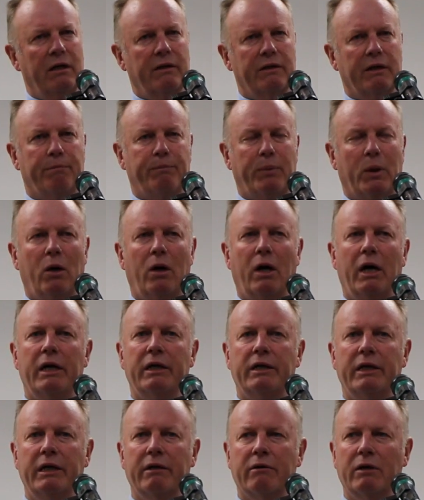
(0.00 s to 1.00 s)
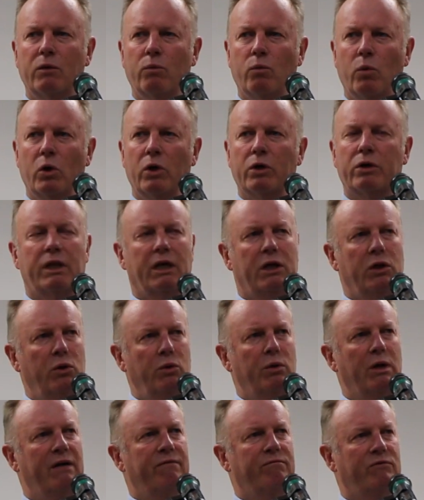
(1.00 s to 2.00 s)
the pioneering work that
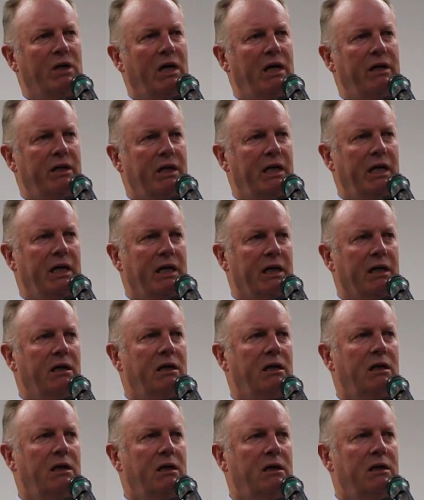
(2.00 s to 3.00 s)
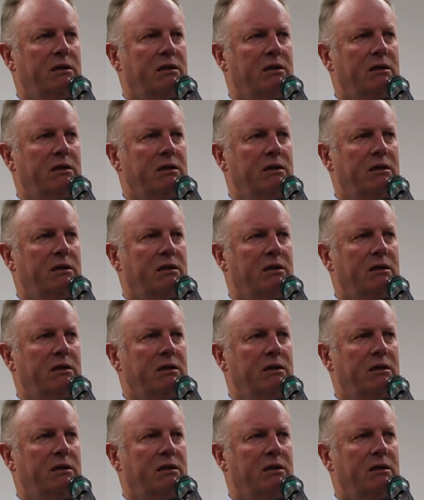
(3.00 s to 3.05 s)
you have done here